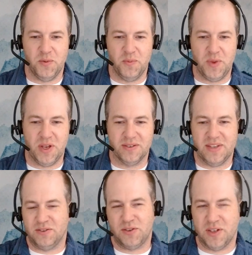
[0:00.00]
because the
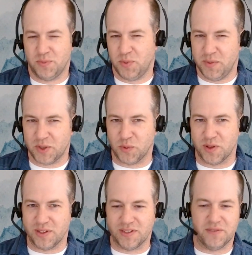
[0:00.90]
exercise is pretty much
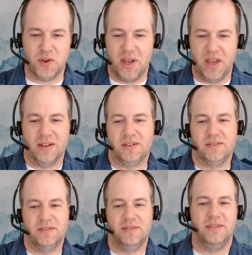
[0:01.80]
worthless if you can't
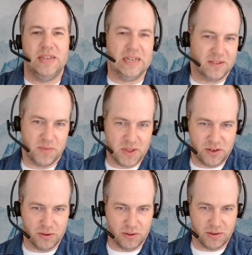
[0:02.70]
get something that
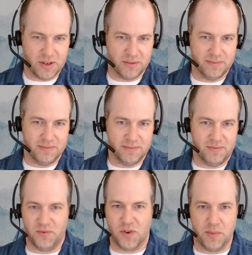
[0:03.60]
you're learning
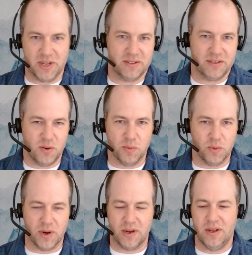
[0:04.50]
from it. It's the whole
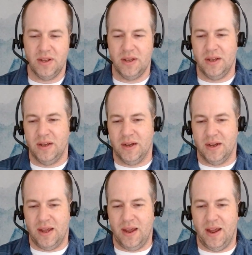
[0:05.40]
point.
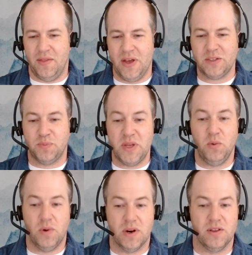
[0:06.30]
And that's been
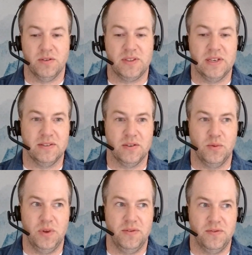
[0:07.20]
one of those things that
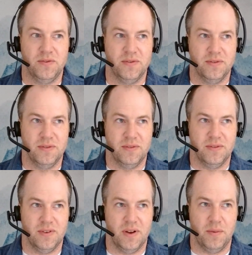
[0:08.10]

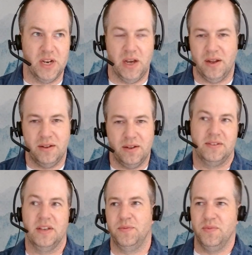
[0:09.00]
I
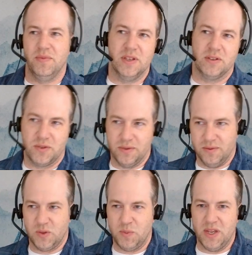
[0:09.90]
say this
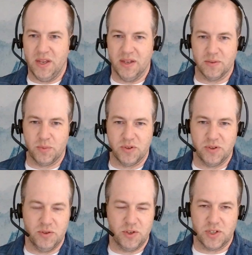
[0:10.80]
speaking as a person
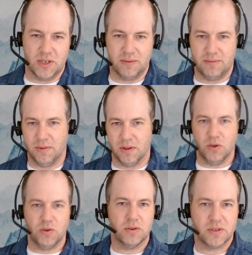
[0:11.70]
who just did
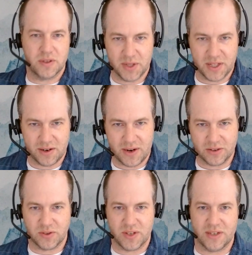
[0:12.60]
local simulator
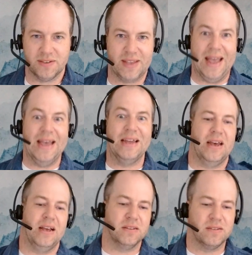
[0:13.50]
exercises and
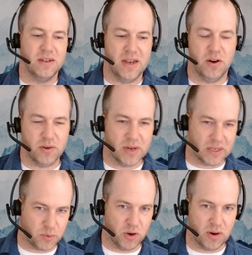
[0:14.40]
as the now GridEx
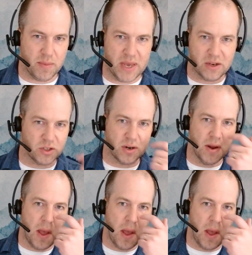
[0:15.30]
Program Manager.